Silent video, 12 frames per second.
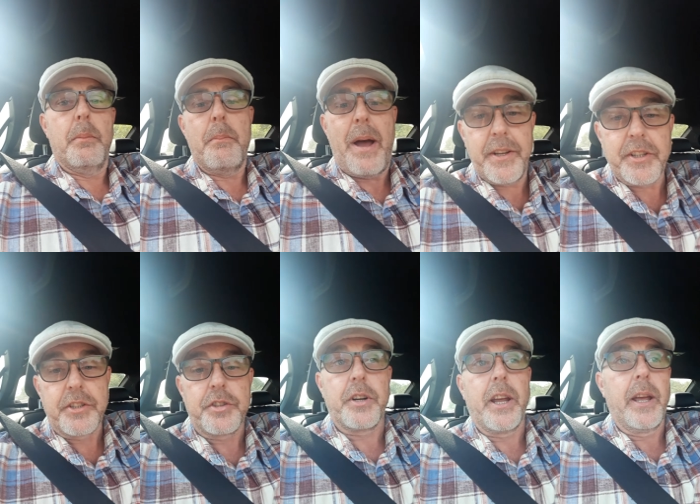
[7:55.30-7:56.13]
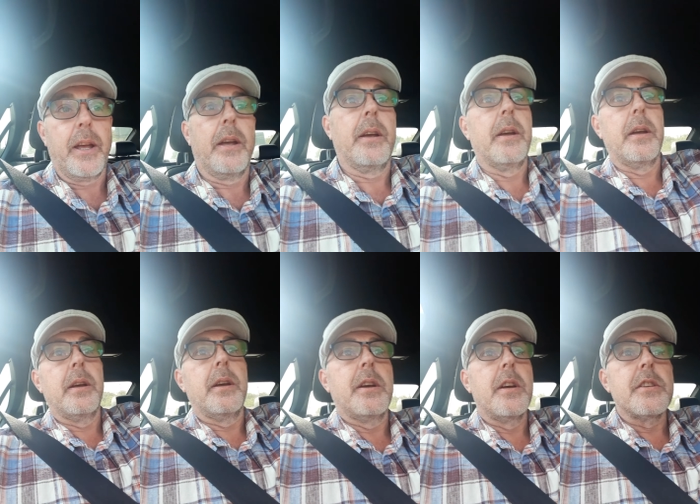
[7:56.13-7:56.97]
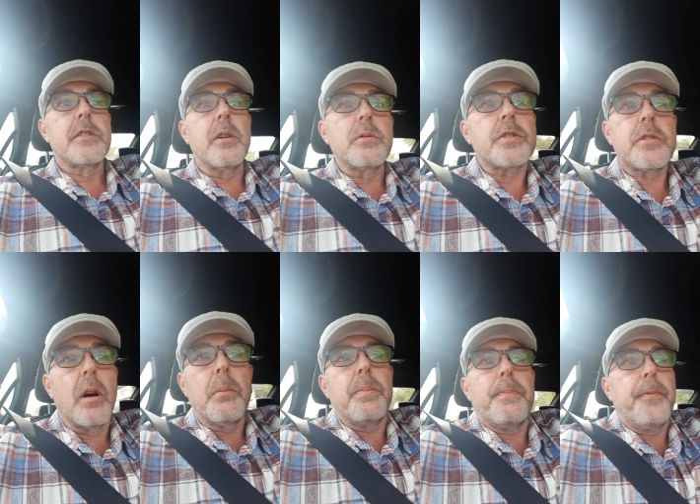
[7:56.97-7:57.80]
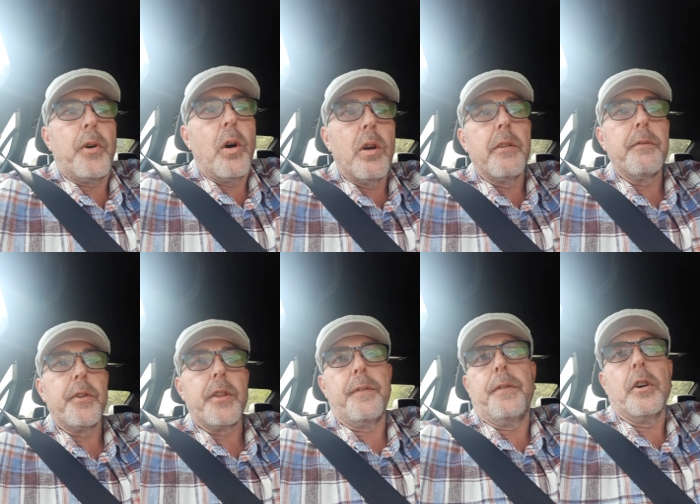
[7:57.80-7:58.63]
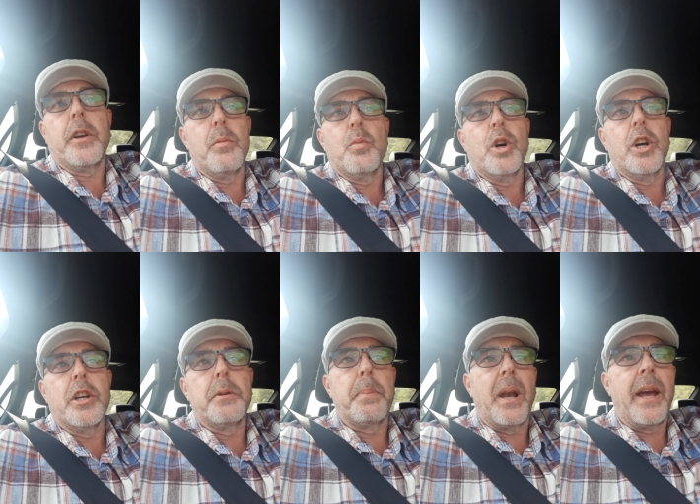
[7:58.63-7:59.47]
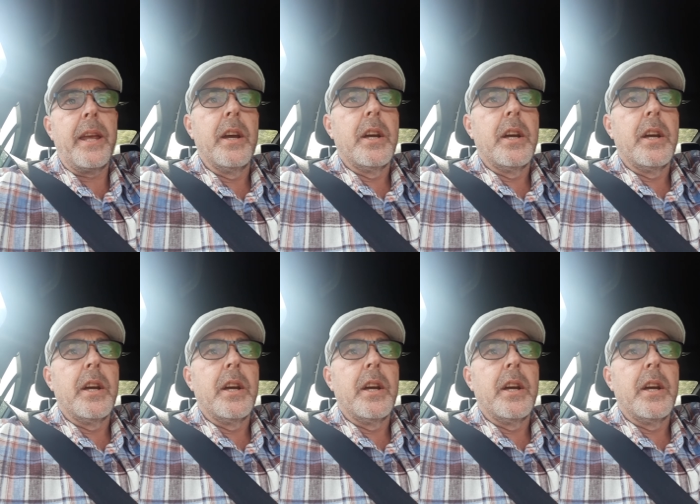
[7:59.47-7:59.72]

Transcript: mandatory. So stop falling for the fucking wordplay.